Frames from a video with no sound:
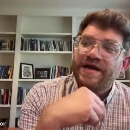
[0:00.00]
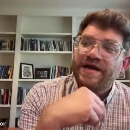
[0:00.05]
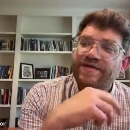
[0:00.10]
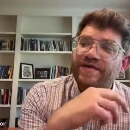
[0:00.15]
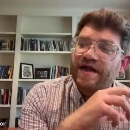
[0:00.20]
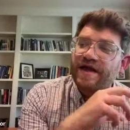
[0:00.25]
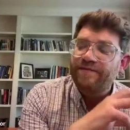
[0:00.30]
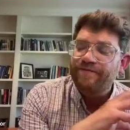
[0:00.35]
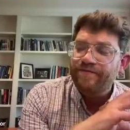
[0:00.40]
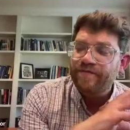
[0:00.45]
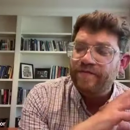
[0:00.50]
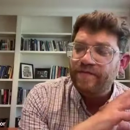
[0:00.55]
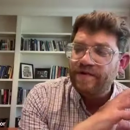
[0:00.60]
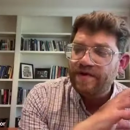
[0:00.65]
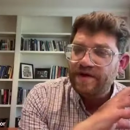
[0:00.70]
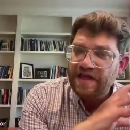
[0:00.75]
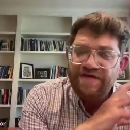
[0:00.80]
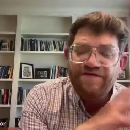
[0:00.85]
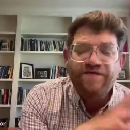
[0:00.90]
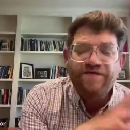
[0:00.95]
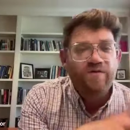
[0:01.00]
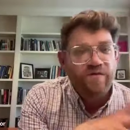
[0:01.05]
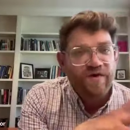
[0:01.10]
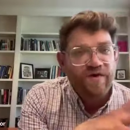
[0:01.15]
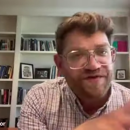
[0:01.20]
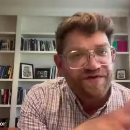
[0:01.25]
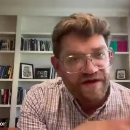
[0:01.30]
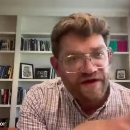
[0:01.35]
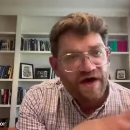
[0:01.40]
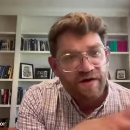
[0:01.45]
that even
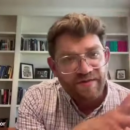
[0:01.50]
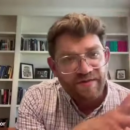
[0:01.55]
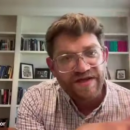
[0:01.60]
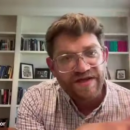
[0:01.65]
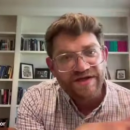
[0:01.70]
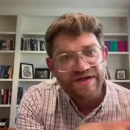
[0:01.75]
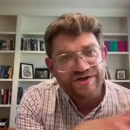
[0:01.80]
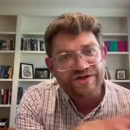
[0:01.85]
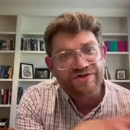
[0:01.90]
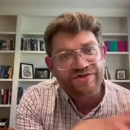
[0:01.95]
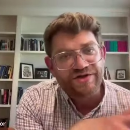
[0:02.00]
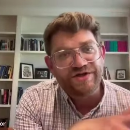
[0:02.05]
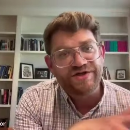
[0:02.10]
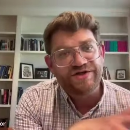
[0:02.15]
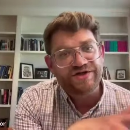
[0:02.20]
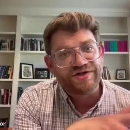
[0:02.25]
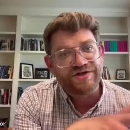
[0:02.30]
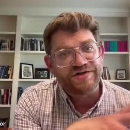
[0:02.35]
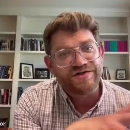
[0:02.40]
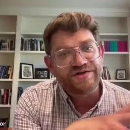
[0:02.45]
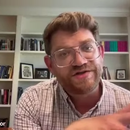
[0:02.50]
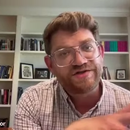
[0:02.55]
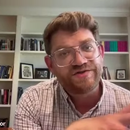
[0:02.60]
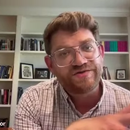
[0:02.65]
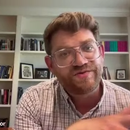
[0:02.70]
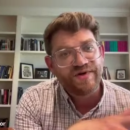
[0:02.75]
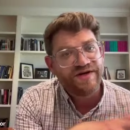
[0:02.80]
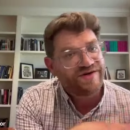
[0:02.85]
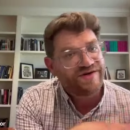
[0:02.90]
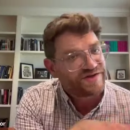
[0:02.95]
within our religious traditions,
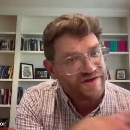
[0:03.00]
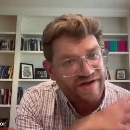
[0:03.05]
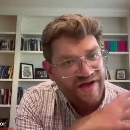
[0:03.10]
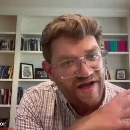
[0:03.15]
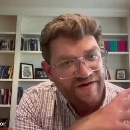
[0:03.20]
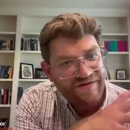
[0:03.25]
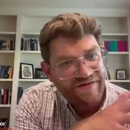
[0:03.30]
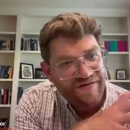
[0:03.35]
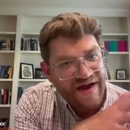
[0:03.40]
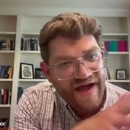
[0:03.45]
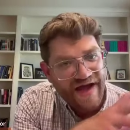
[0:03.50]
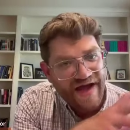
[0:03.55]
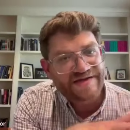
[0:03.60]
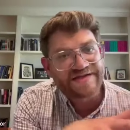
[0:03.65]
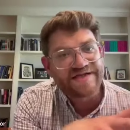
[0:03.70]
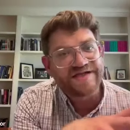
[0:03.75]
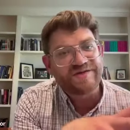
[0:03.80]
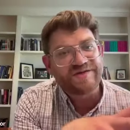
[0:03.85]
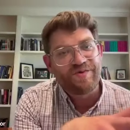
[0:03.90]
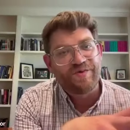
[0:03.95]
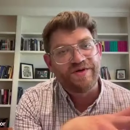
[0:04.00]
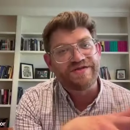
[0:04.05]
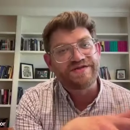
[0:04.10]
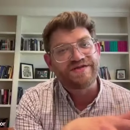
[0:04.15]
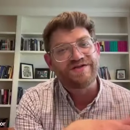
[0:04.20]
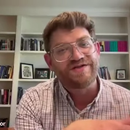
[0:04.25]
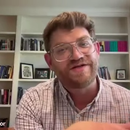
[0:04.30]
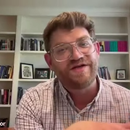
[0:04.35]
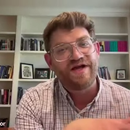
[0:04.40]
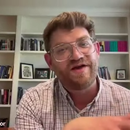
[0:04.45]
right, there's a lot of access points.
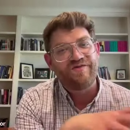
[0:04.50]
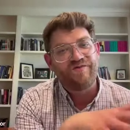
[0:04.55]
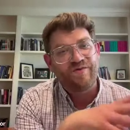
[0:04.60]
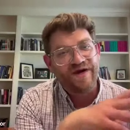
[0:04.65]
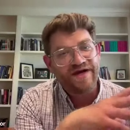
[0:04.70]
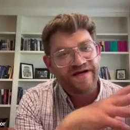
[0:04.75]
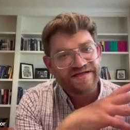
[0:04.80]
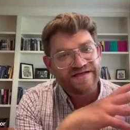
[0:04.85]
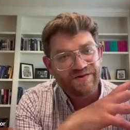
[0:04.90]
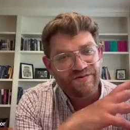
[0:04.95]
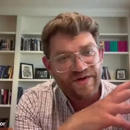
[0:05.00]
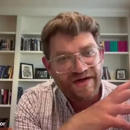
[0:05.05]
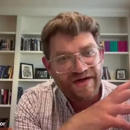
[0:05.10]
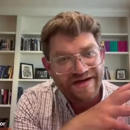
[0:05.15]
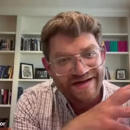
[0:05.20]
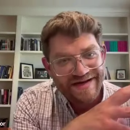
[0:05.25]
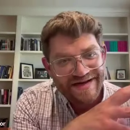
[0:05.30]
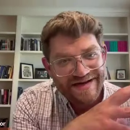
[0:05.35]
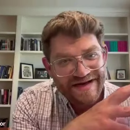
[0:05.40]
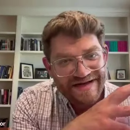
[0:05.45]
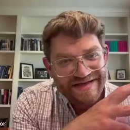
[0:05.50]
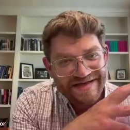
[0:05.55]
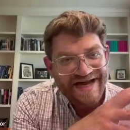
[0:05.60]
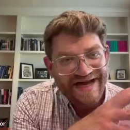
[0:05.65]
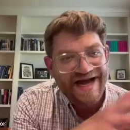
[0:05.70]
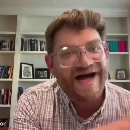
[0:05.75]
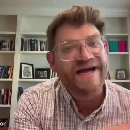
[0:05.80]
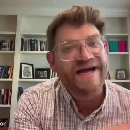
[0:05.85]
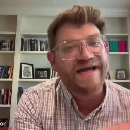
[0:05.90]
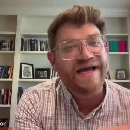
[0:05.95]
There's a lot of ways that we
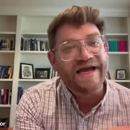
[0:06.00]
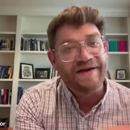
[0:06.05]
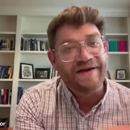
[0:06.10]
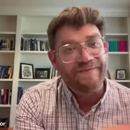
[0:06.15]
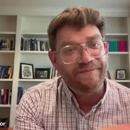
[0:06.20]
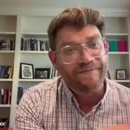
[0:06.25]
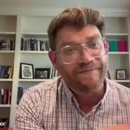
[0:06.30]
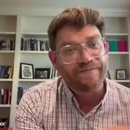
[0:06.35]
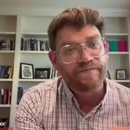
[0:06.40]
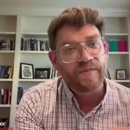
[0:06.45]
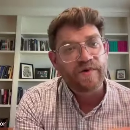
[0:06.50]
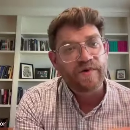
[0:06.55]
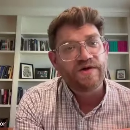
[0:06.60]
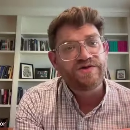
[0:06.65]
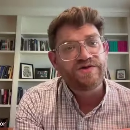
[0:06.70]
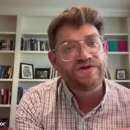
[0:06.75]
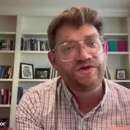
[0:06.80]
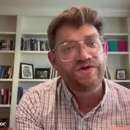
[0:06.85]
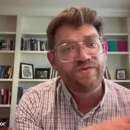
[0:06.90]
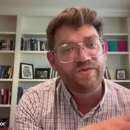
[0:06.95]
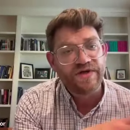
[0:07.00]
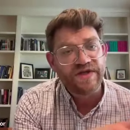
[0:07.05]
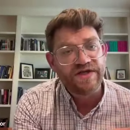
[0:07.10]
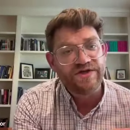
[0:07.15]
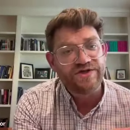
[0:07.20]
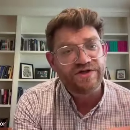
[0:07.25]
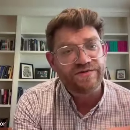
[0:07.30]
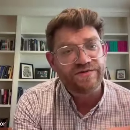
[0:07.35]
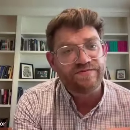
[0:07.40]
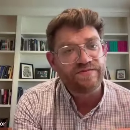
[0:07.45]
tie in to
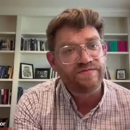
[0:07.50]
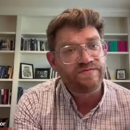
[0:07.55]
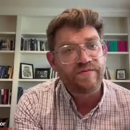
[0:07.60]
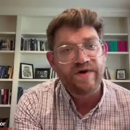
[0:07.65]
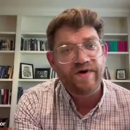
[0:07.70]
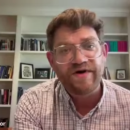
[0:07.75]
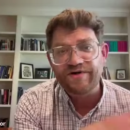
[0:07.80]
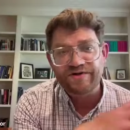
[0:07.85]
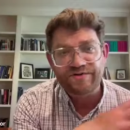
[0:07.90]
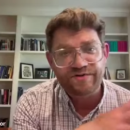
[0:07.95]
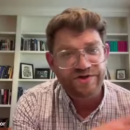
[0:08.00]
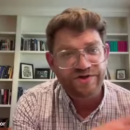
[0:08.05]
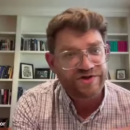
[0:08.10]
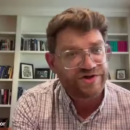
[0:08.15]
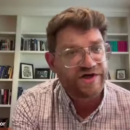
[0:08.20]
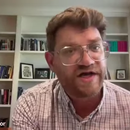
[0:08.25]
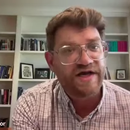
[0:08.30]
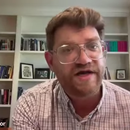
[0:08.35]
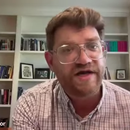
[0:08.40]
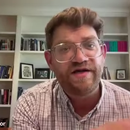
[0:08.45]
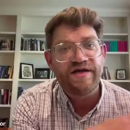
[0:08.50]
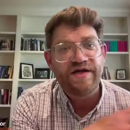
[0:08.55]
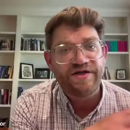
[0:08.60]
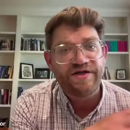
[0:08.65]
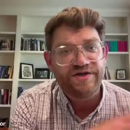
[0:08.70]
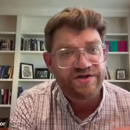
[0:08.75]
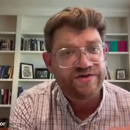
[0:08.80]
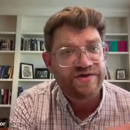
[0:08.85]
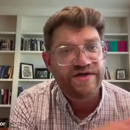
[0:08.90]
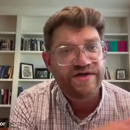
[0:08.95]
religion, whether it's Christianity,
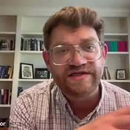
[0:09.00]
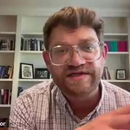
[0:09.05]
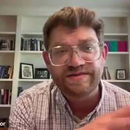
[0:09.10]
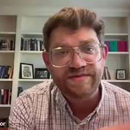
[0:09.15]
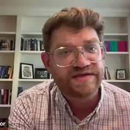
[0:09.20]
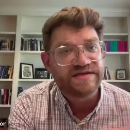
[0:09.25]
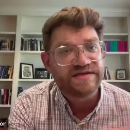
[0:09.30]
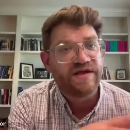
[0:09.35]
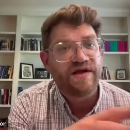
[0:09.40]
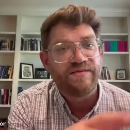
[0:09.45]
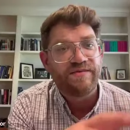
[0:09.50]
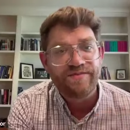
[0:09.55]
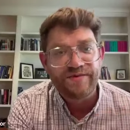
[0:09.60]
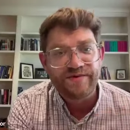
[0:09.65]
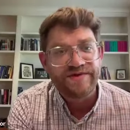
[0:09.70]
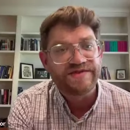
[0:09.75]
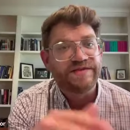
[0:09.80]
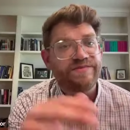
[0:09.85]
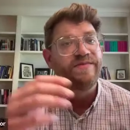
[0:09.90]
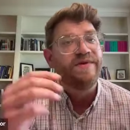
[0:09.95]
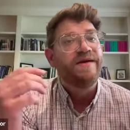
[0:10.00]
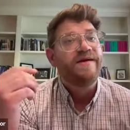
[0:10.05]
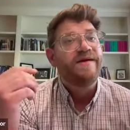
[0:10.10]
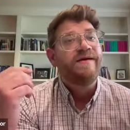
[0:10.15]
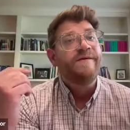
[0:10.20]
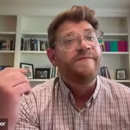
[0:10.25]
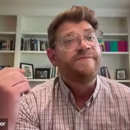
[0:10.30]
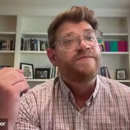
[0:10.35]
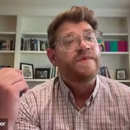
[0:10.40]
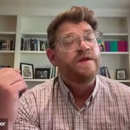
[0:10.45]
Judaism, Islam, Buddhism.
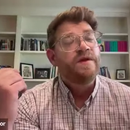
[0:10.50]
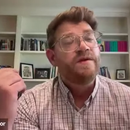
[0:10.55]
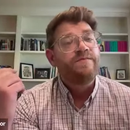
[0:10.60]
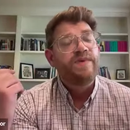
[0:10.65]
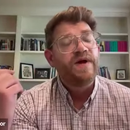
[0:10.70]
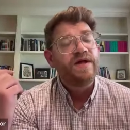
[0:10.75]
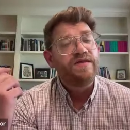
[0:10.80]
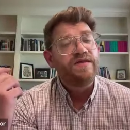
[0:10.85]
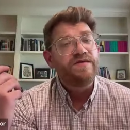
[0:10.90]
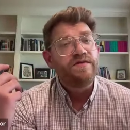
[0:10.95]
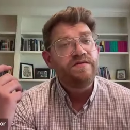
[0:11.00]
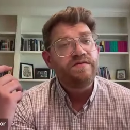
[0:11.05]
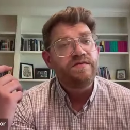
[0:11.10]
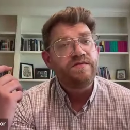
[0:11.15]
But